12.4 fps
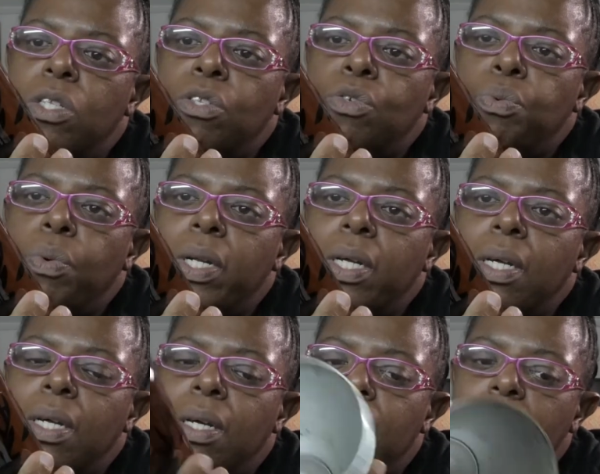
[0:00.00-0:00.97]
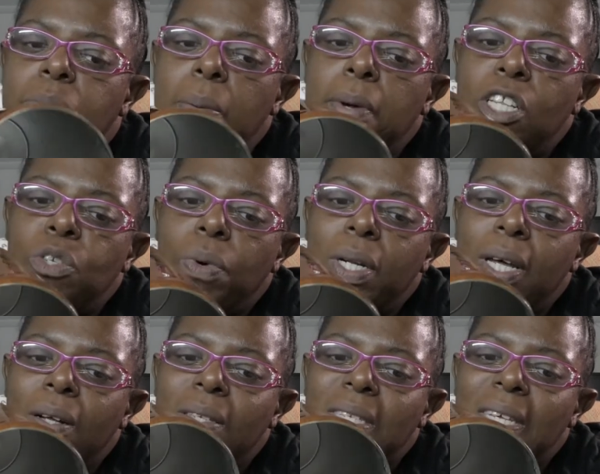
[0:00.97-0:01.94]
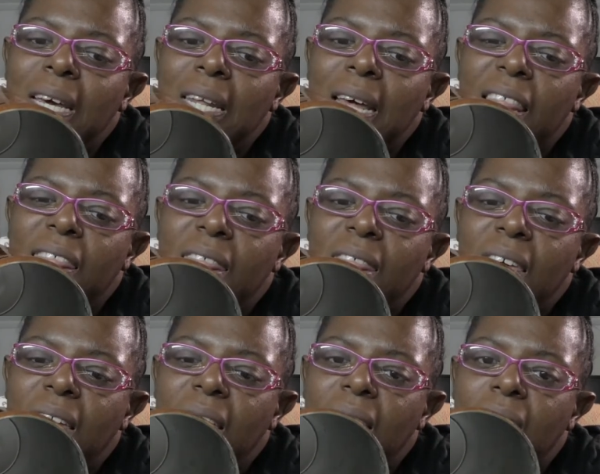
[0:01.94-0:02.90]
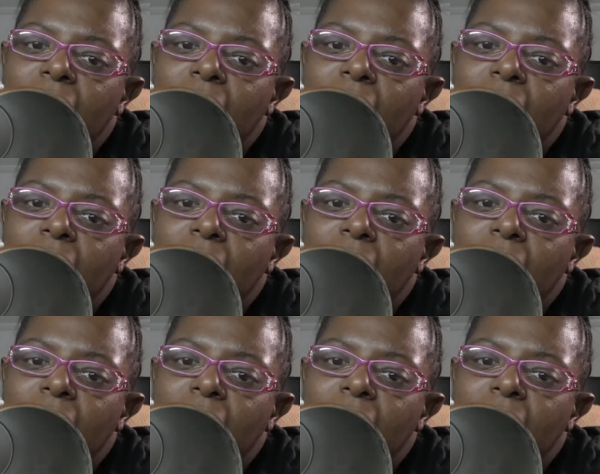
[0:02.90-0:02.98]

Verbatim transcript: twenty, this may be a twenty ounce skinny, I think.